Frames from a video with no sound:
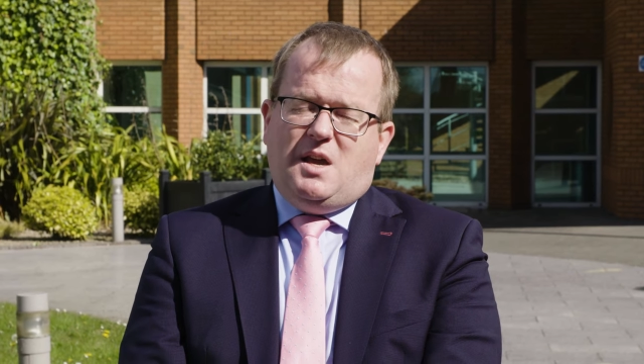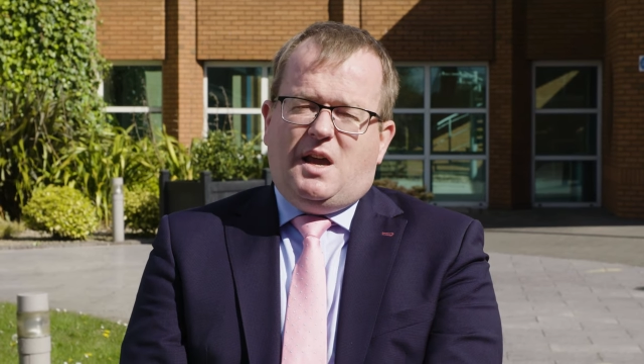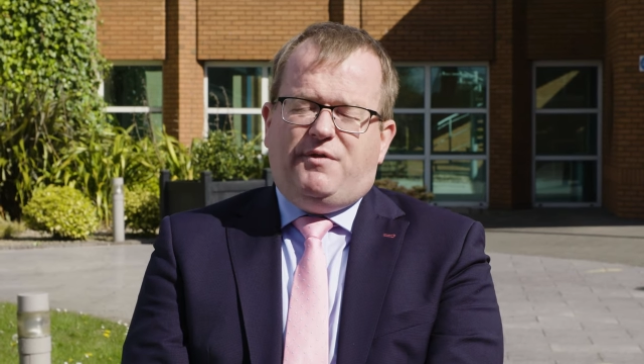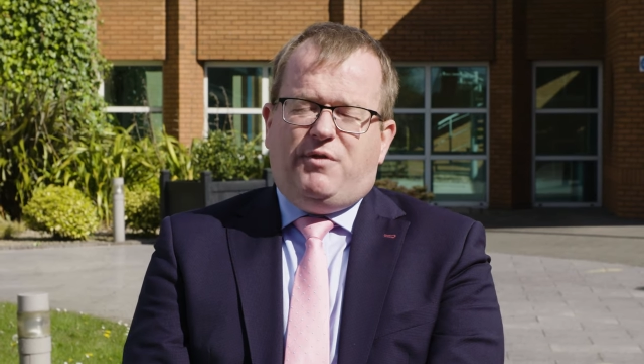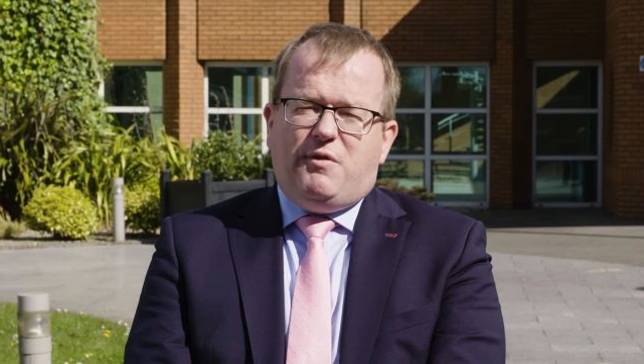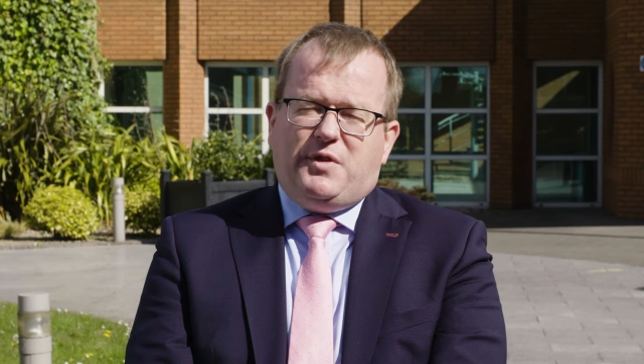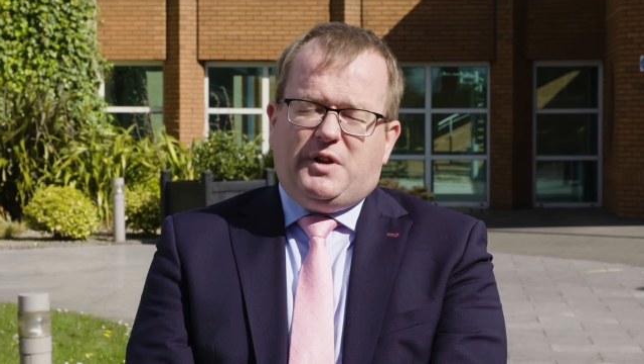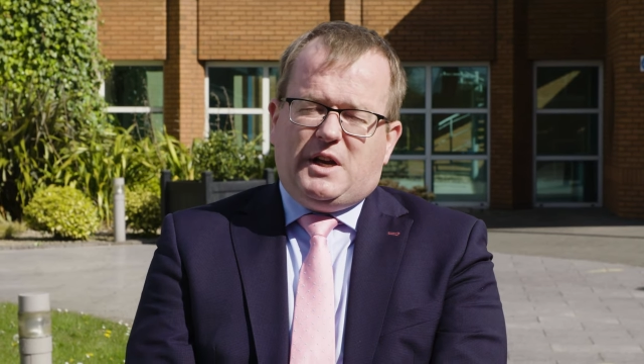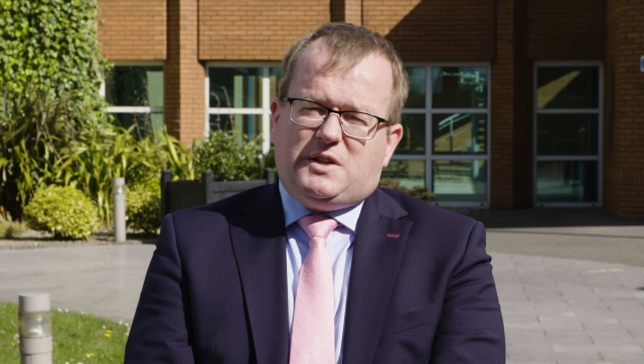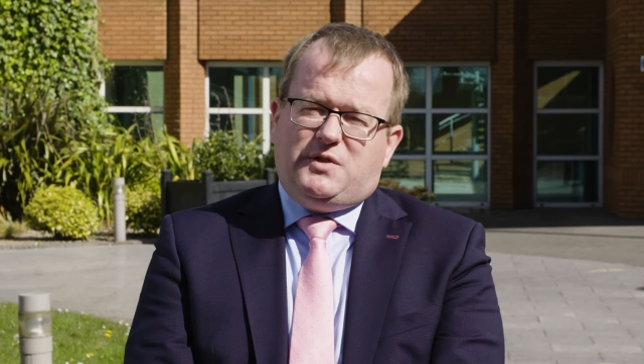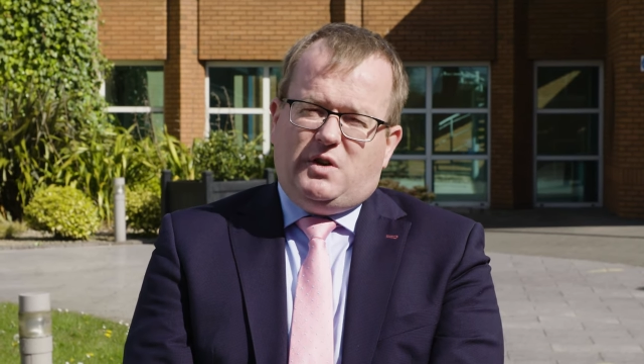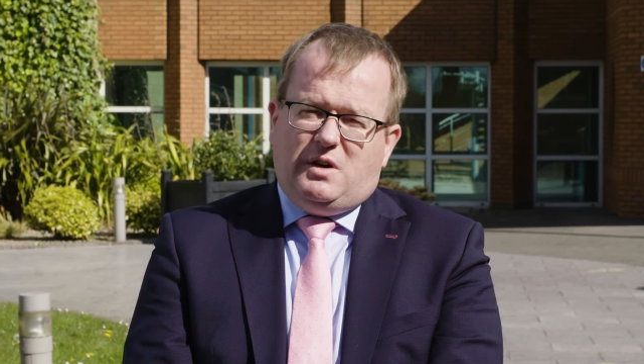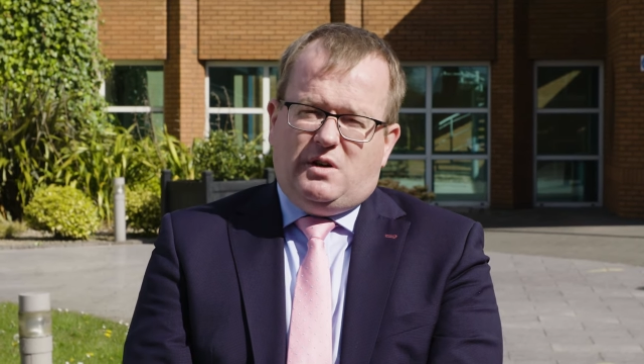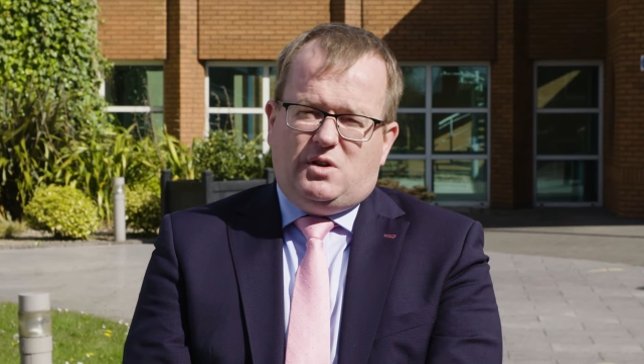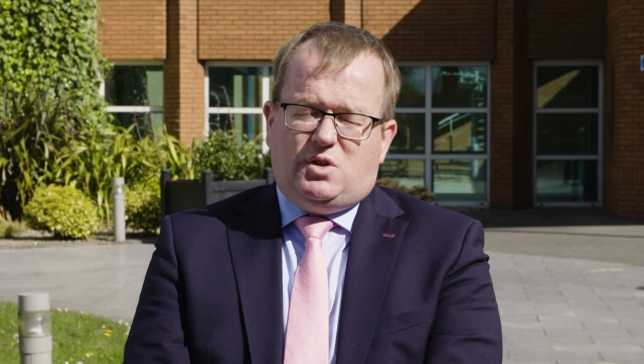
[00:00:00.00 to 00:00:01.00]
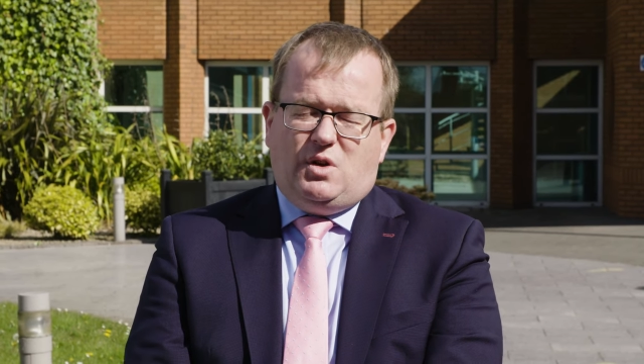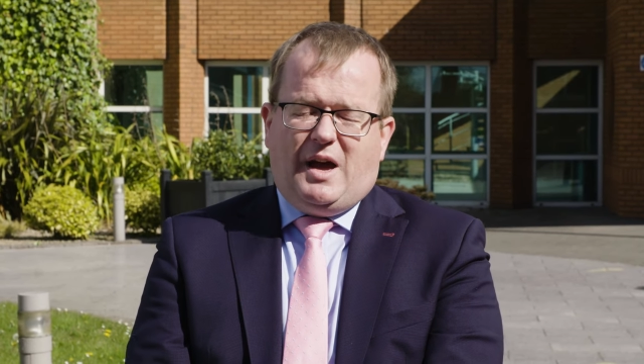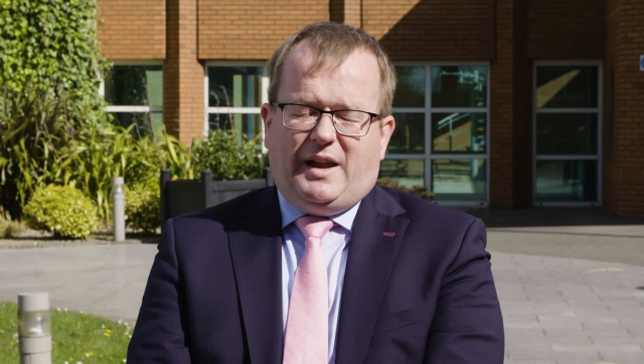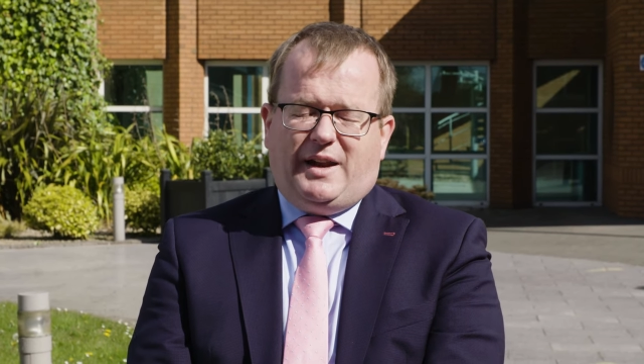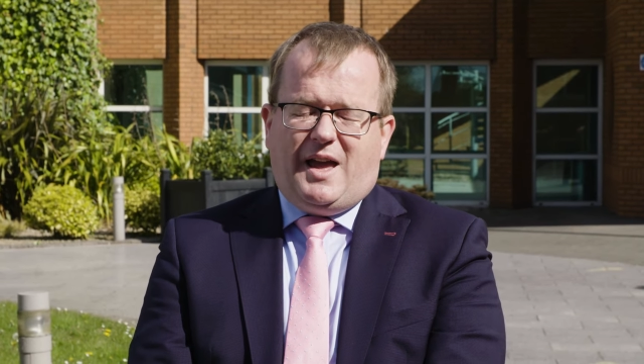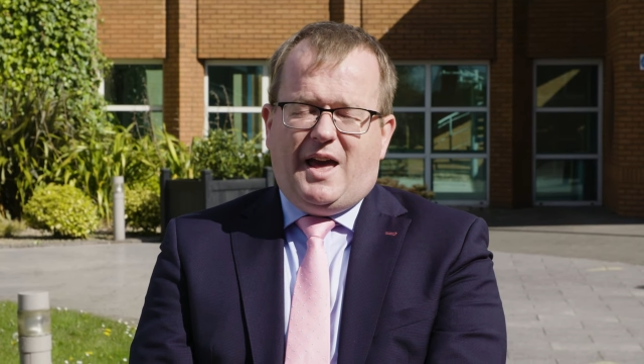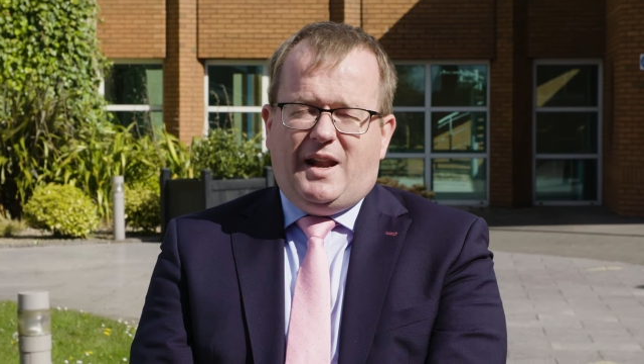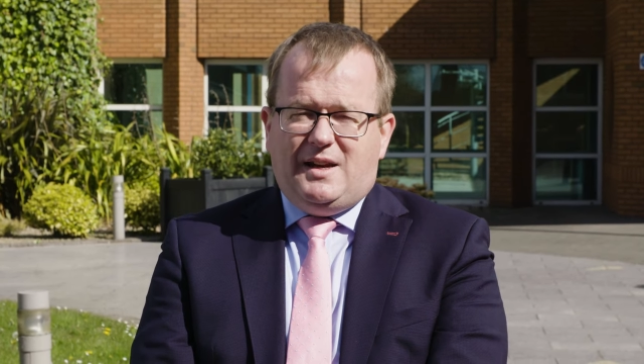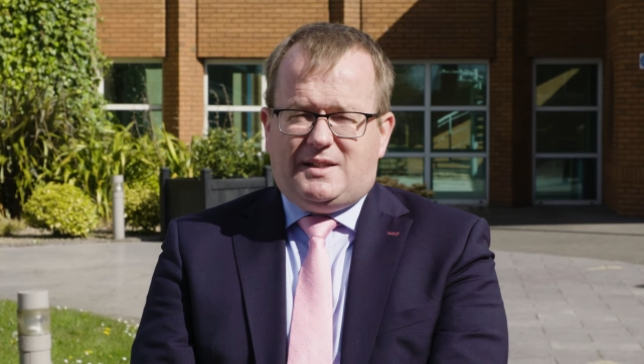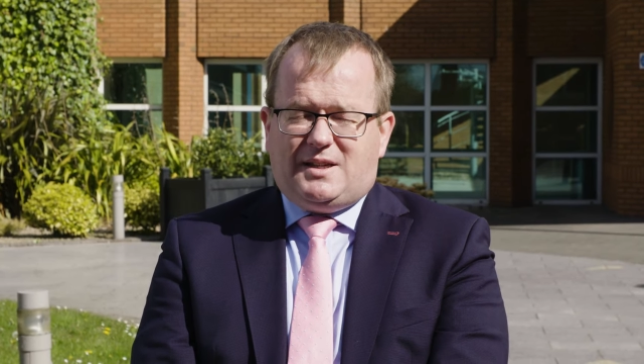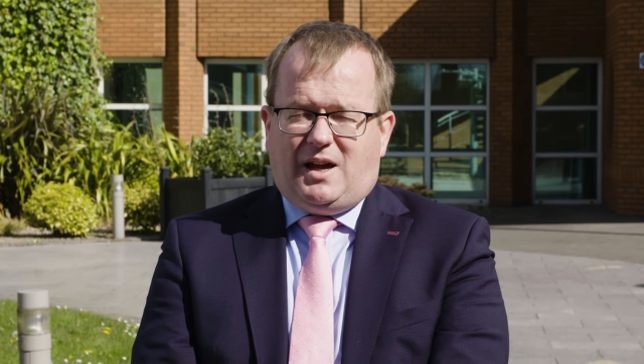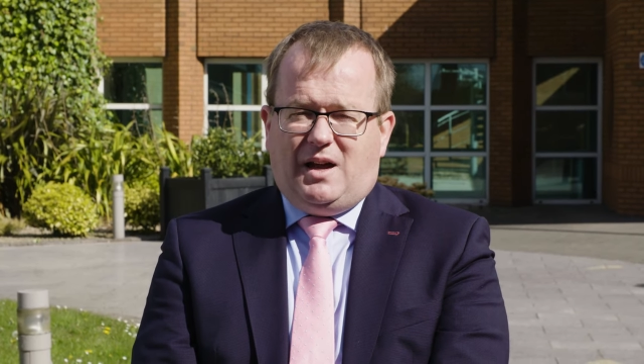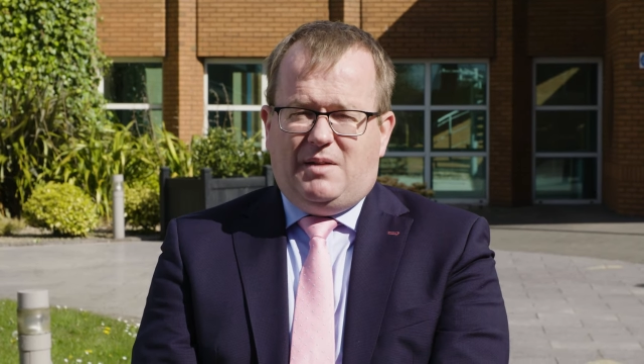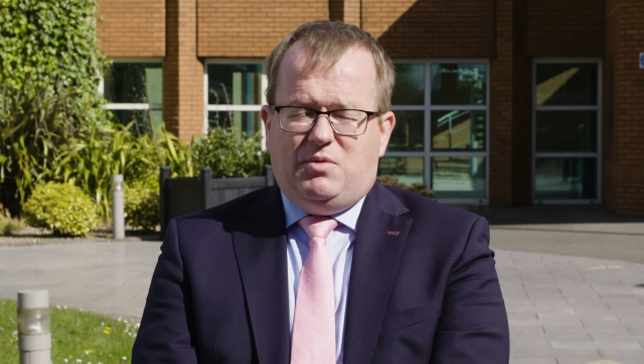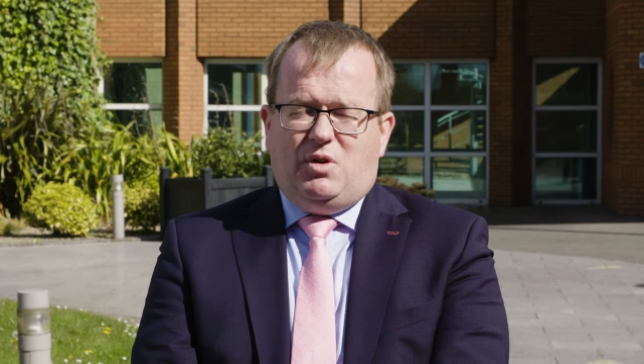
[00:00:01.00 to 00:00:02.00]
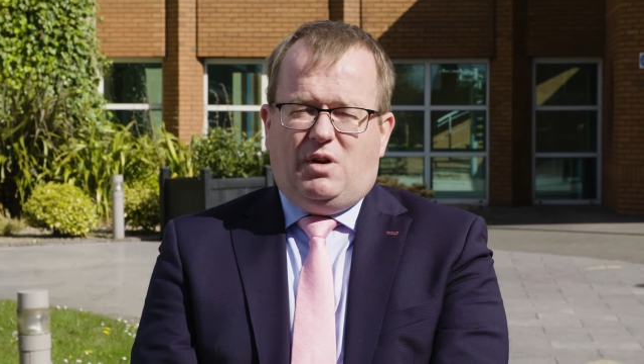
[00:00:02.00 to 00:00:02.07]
If over the next few years, at any time,